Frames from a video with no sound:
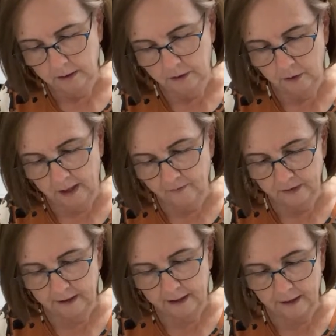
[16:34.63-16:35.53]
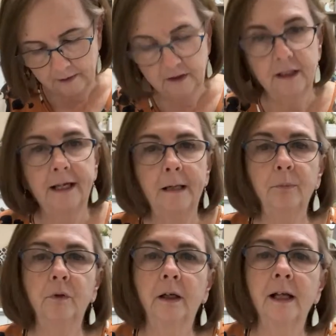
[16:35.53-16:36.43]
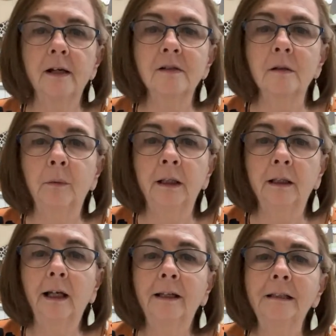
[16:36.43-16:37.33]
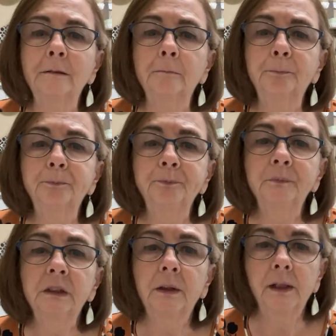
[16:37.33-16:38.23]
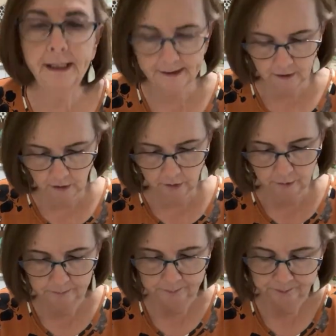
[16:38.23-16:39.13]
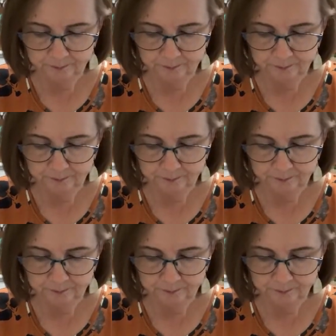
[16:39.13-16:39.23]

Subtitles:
You have a stamp that has some ink on it. Thank you.